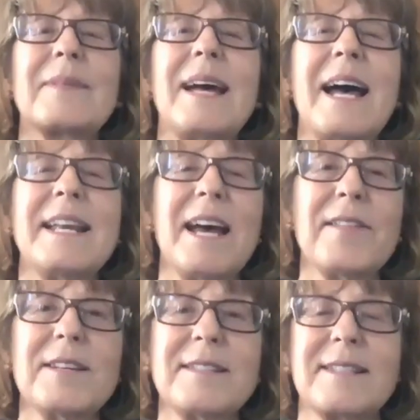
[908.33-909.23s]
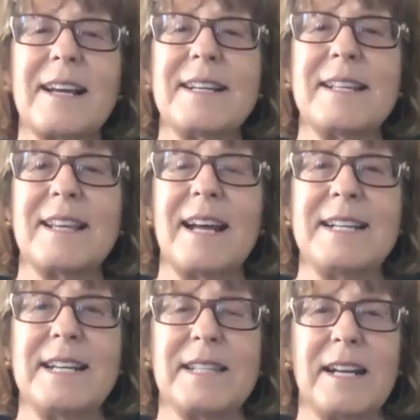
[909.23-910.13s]
Another study that I
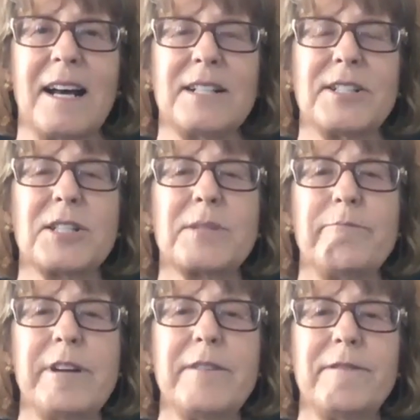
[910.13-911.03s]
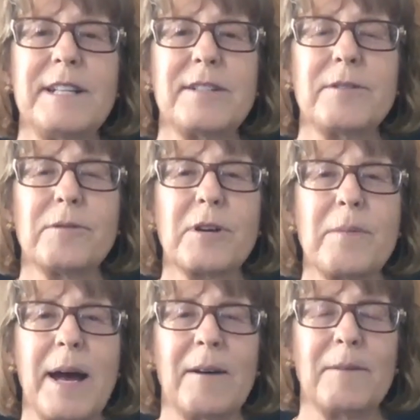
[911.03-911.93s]
did that I'll just briefly talk
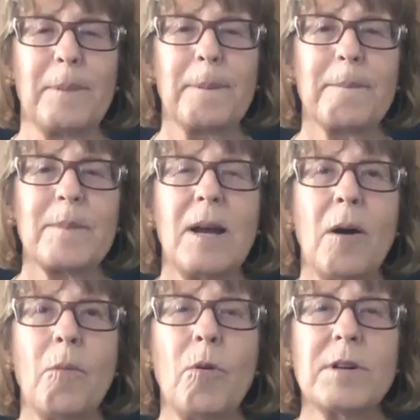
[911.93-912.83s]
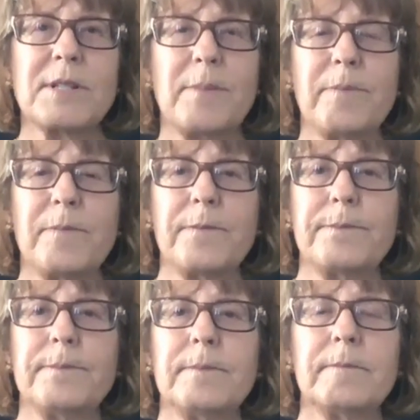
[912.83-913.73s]
about was
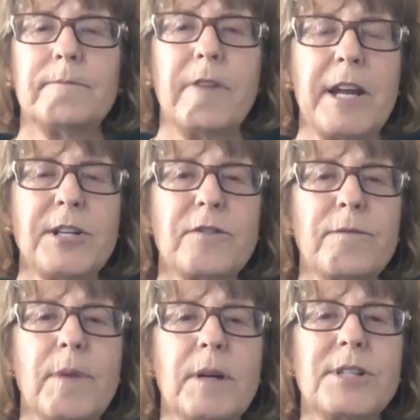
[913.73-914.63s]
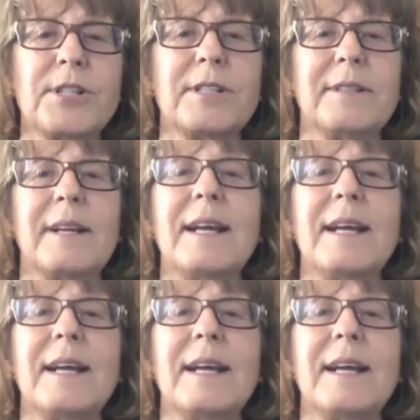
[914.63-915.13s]
range of motion.